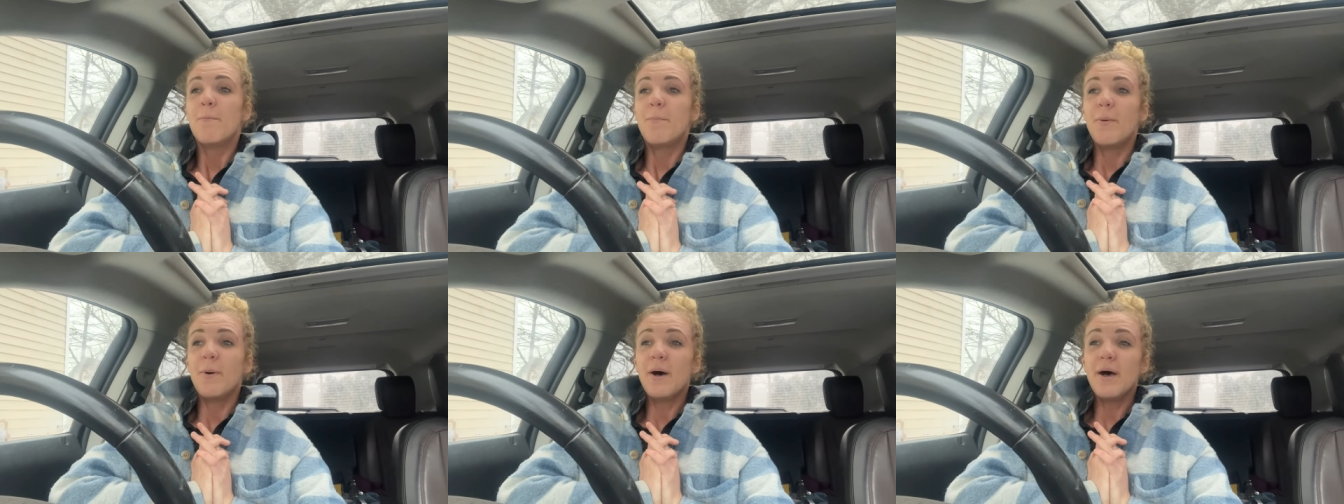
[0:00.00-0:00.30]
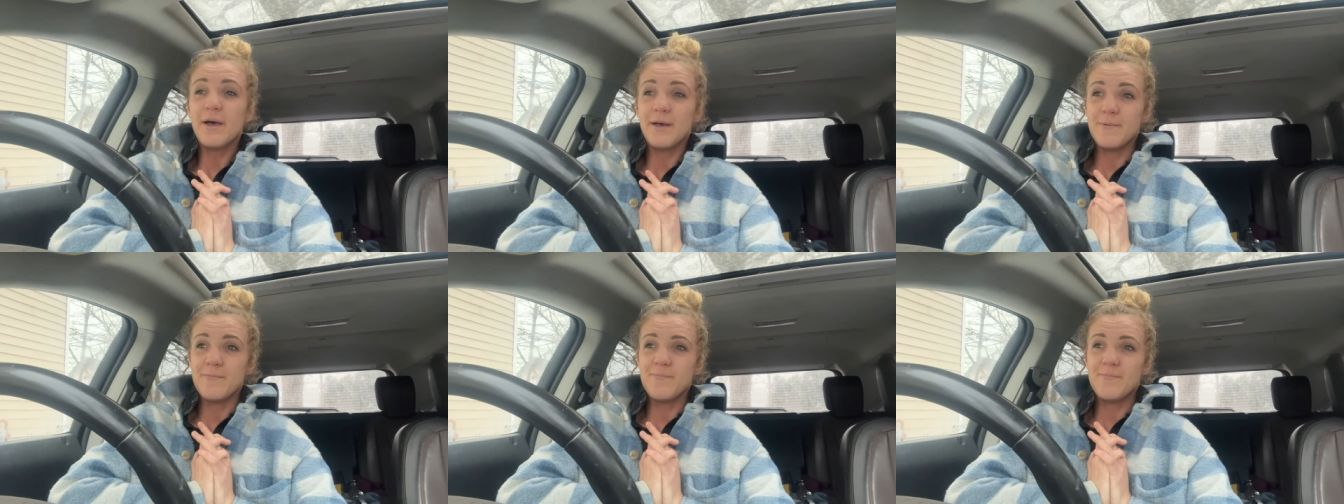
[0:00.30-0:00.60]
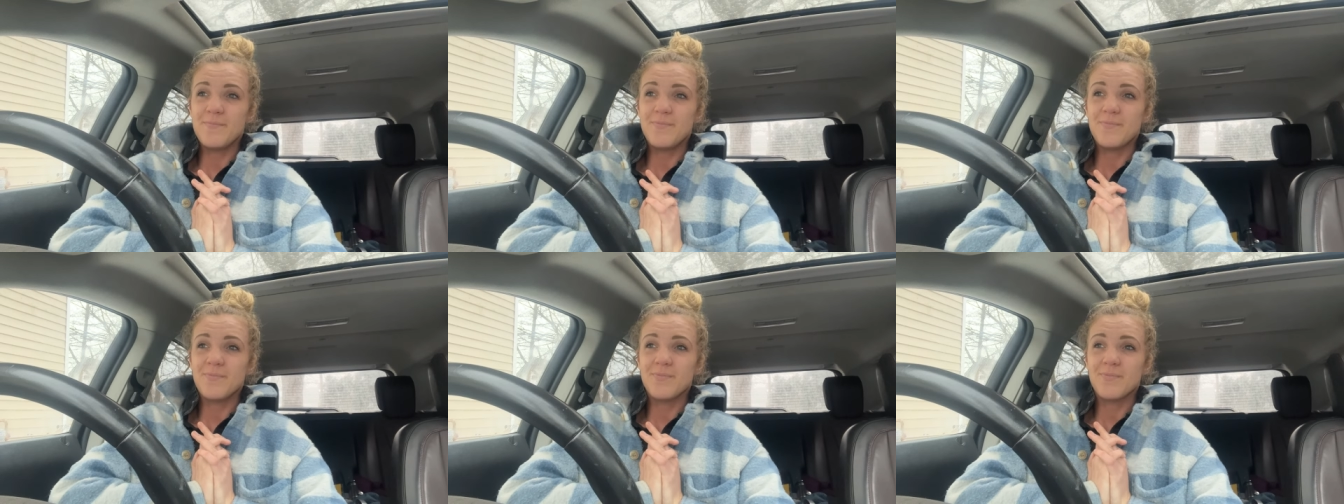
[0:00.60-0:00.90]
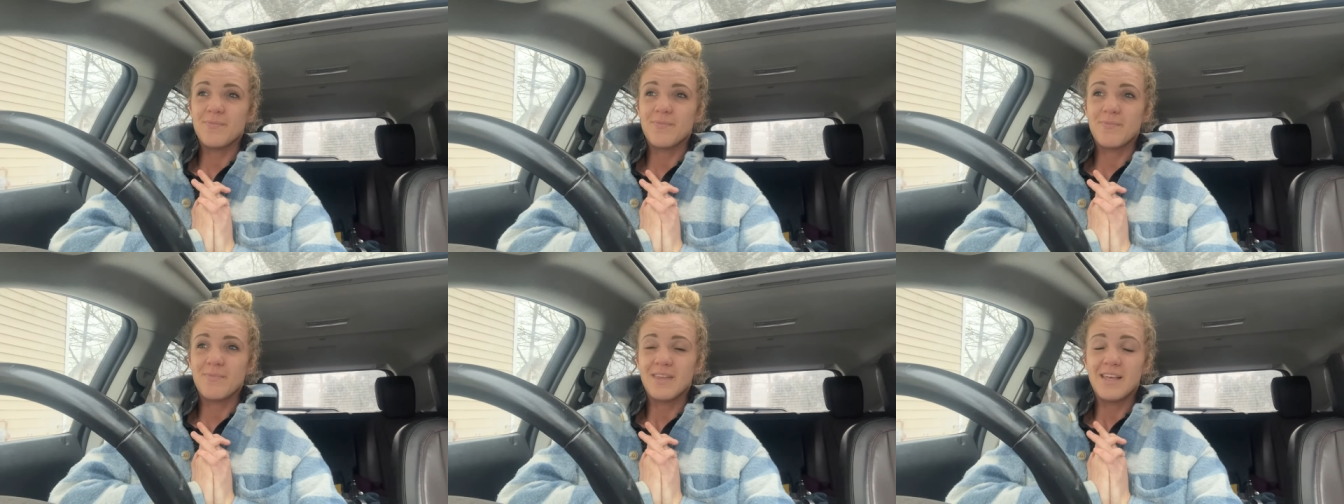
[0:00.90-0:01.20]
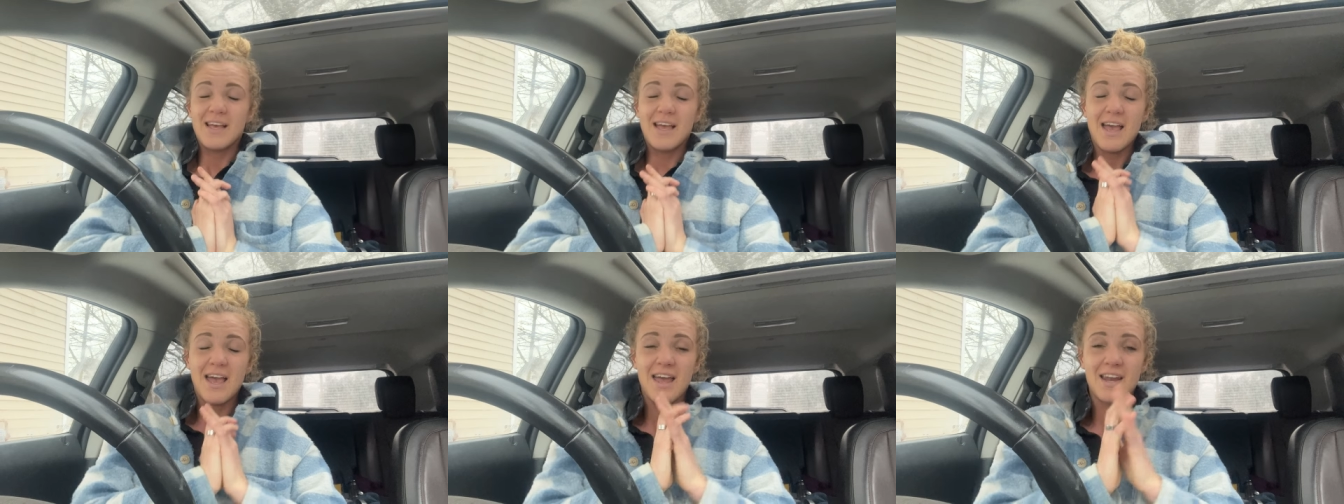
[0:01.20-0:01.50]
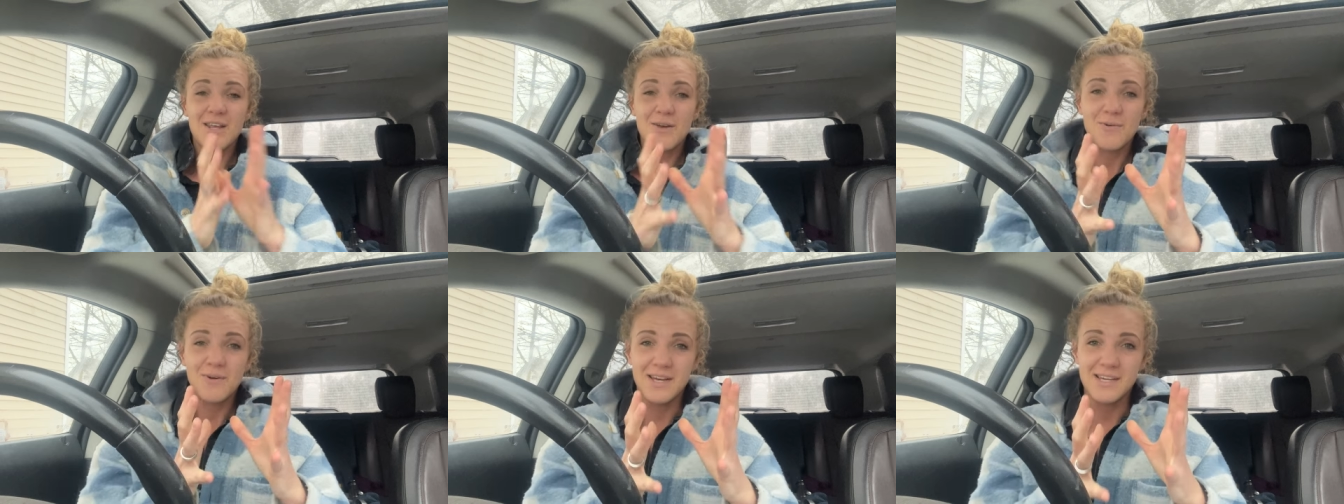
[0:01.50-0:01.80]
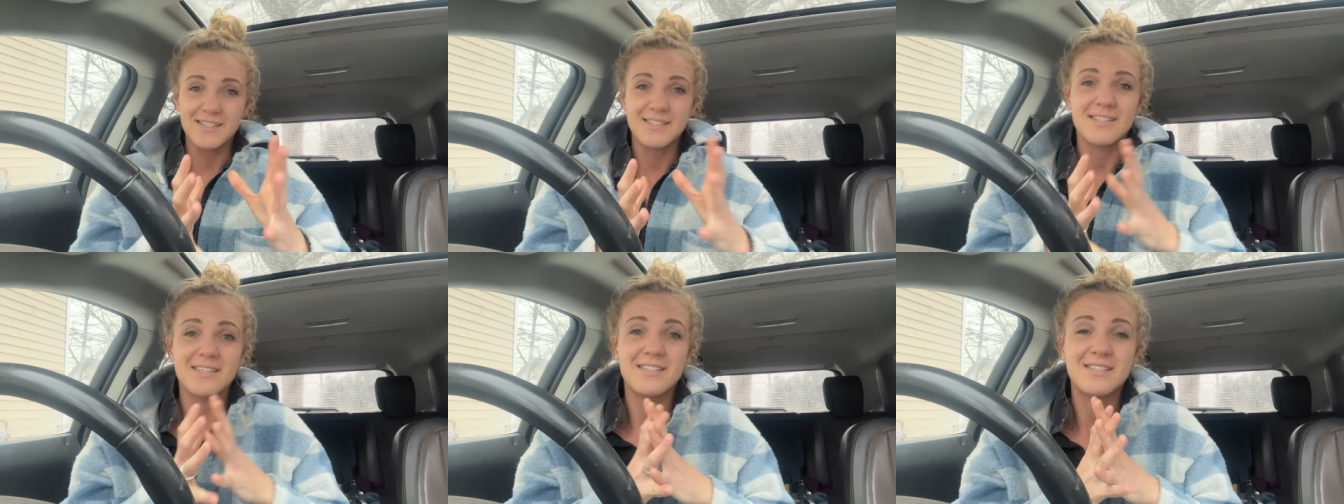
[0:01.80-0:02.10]
But
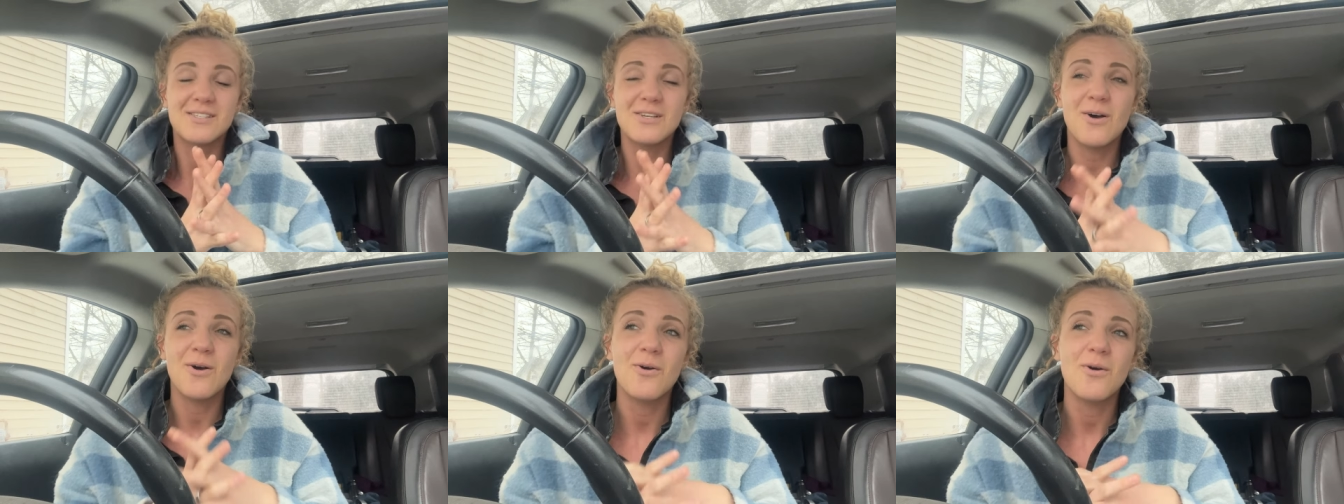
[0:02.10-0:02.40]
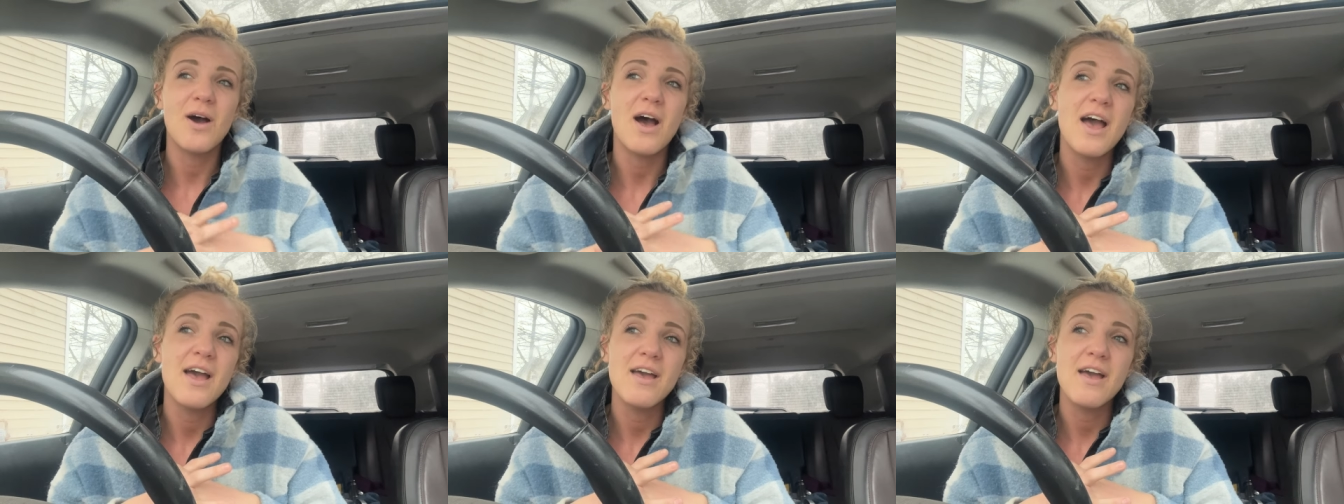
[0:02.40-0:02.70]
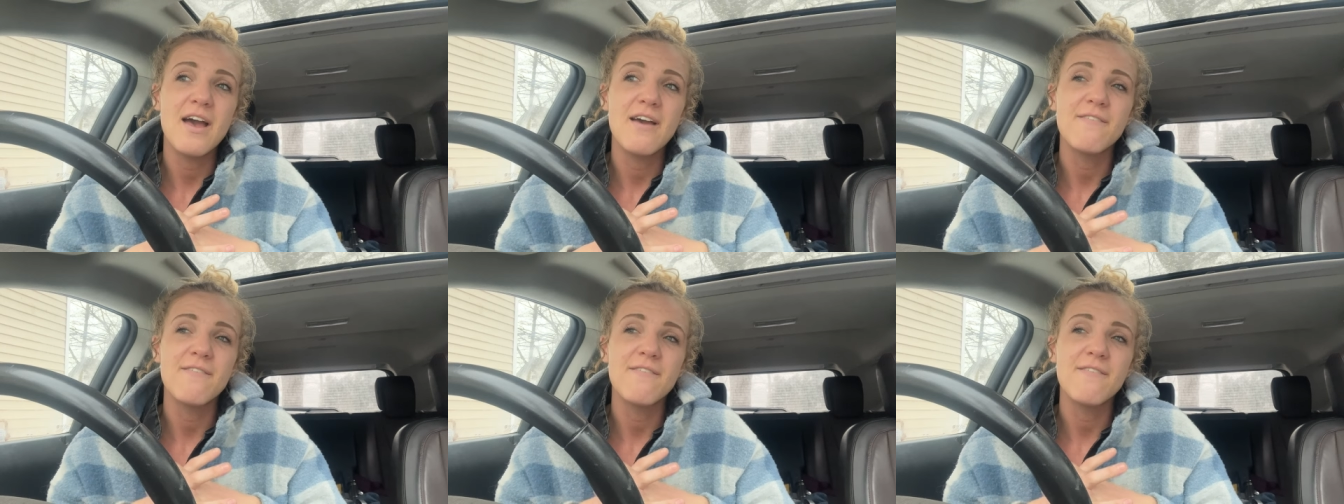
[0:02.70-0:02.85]
anyways, so I,